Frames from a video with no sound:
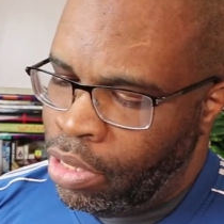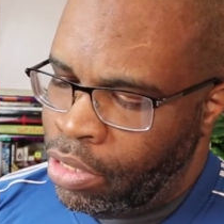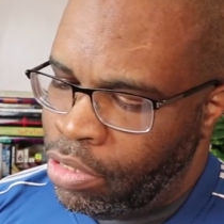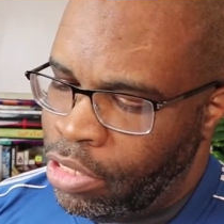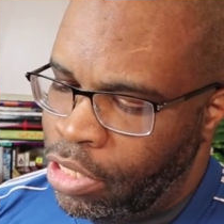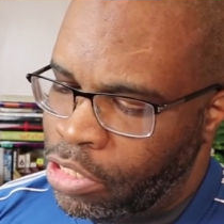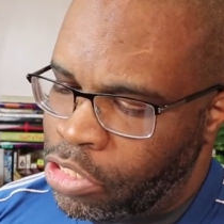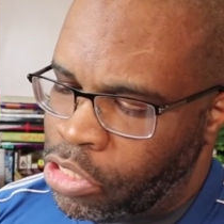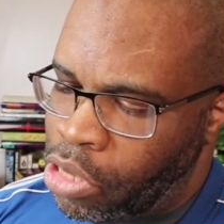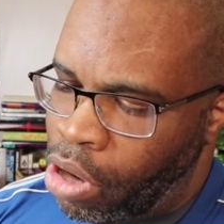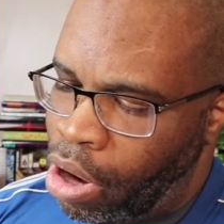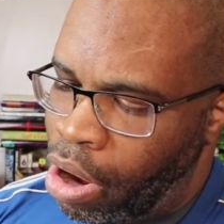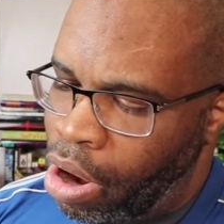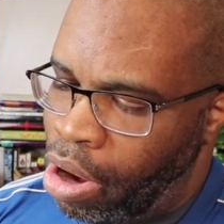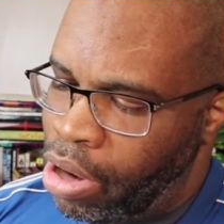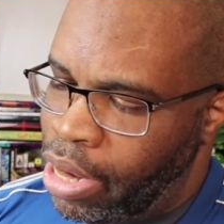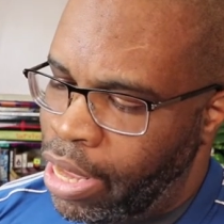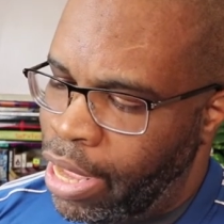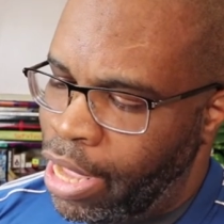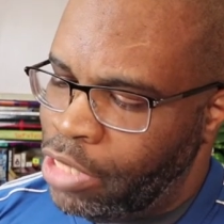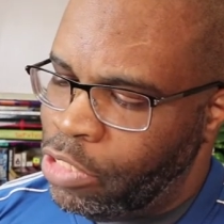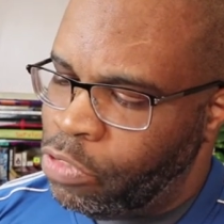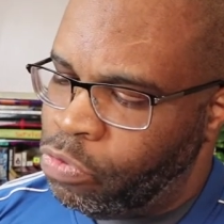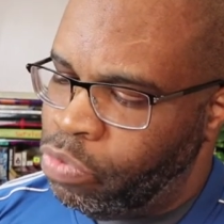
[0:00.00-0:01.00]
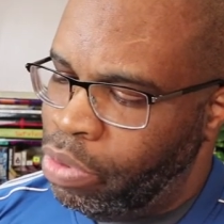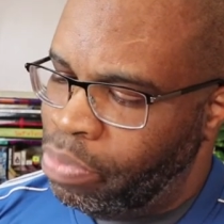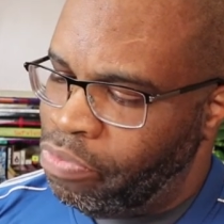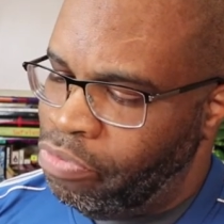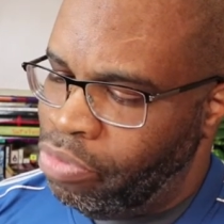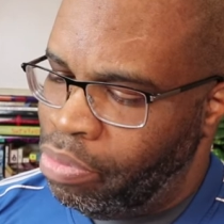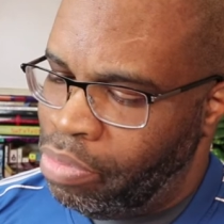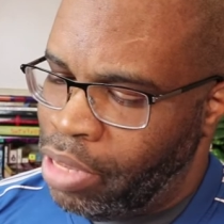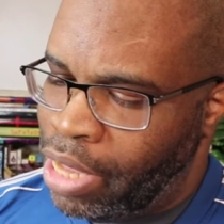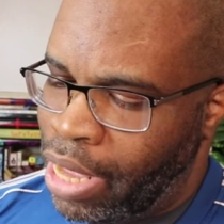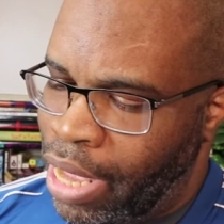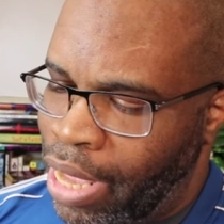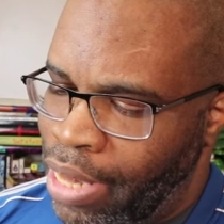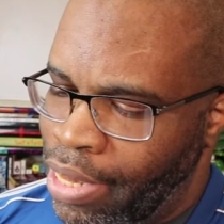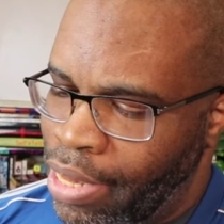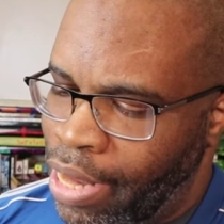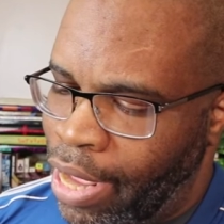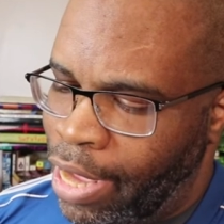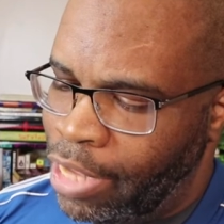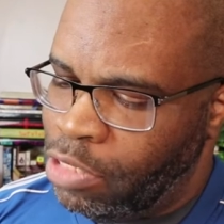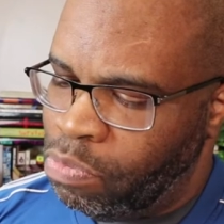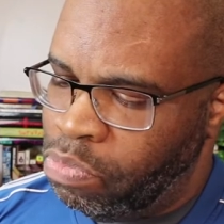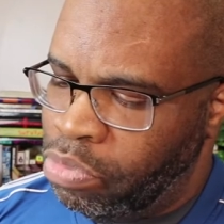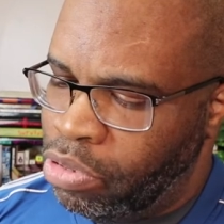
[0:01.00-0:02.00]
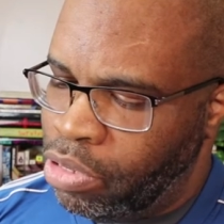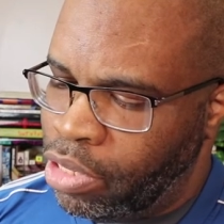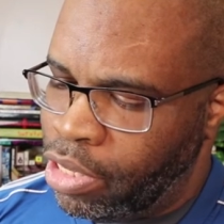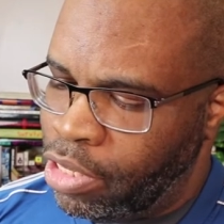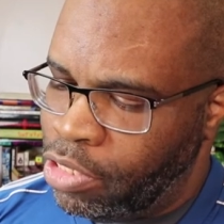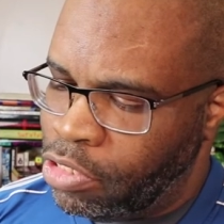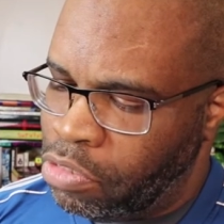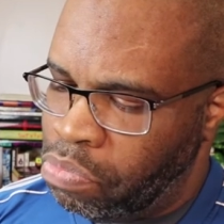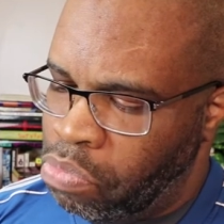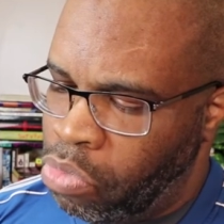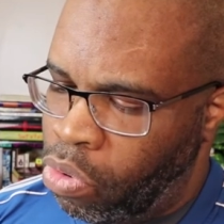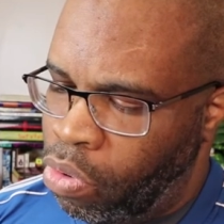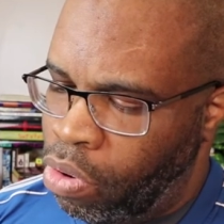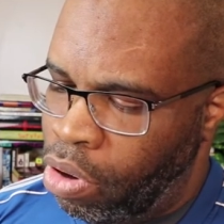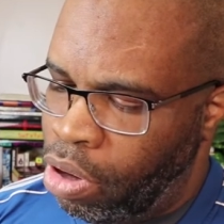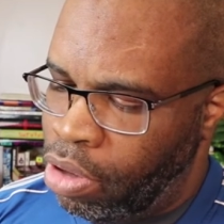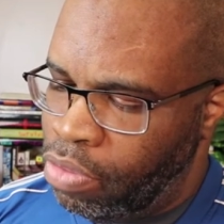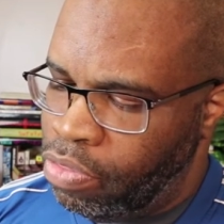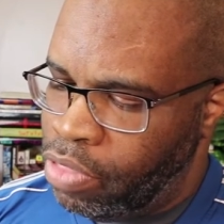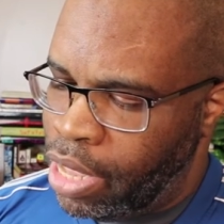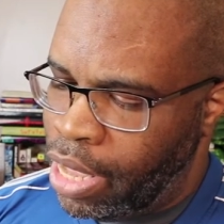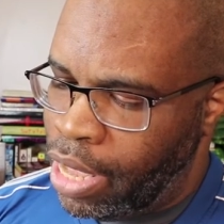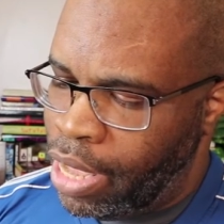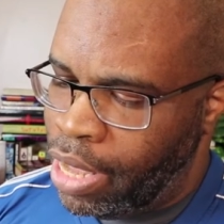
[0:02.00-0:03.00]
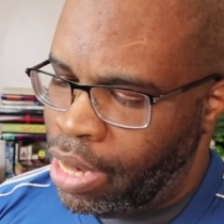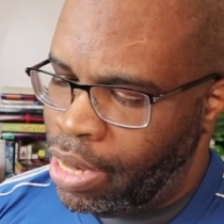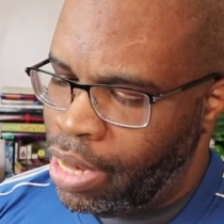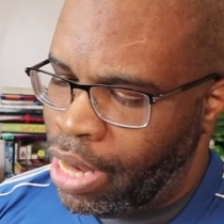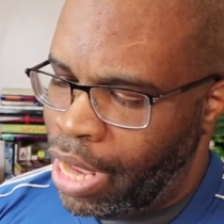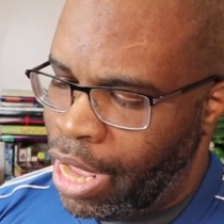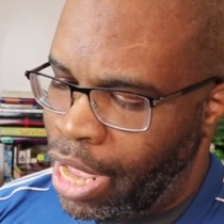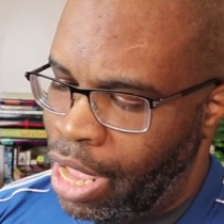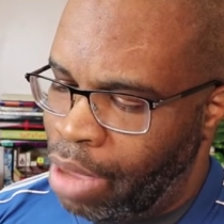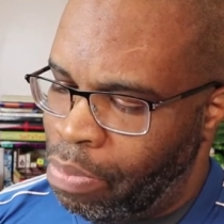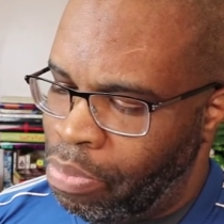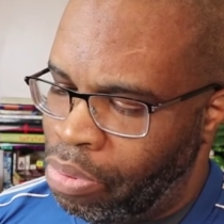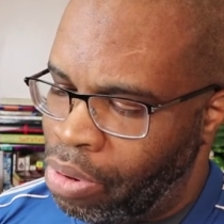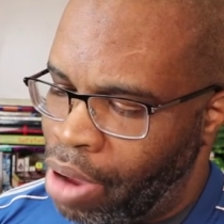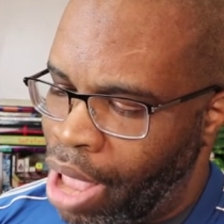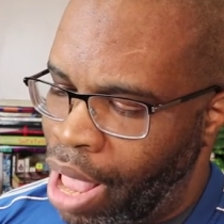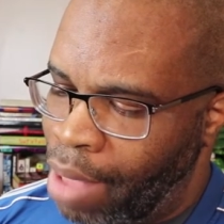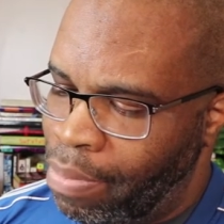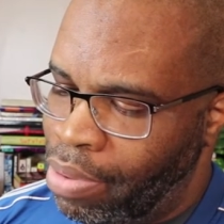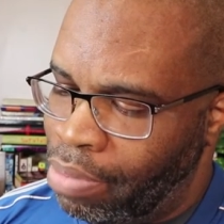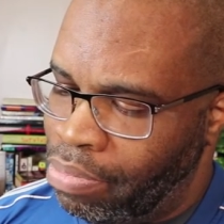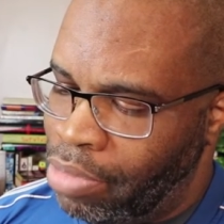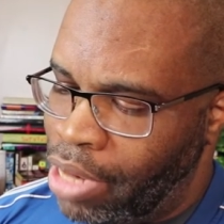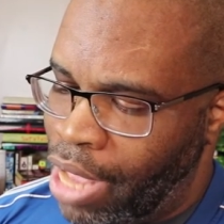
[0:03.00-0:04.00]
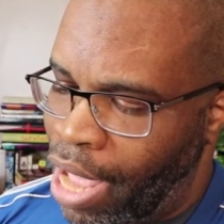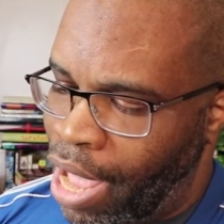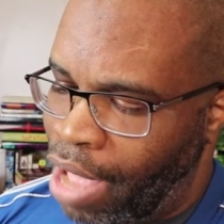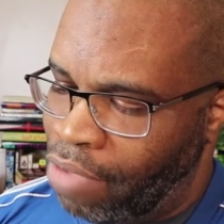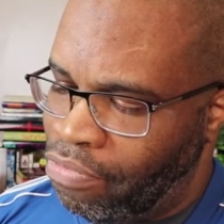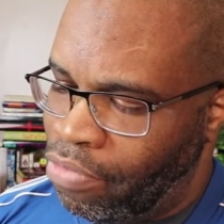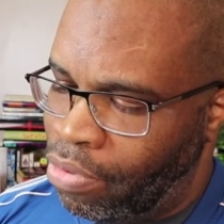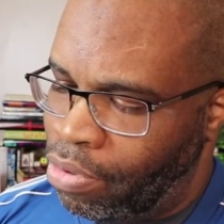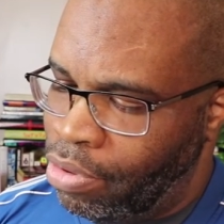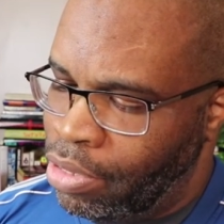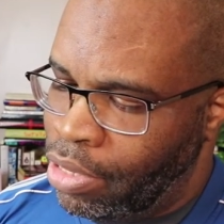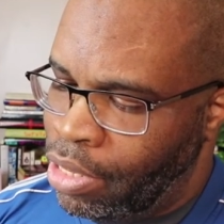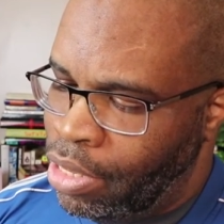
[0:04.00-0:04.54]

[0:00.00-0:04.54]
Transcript: This hard edge, ripped from the headlines book, is more than a problem novel.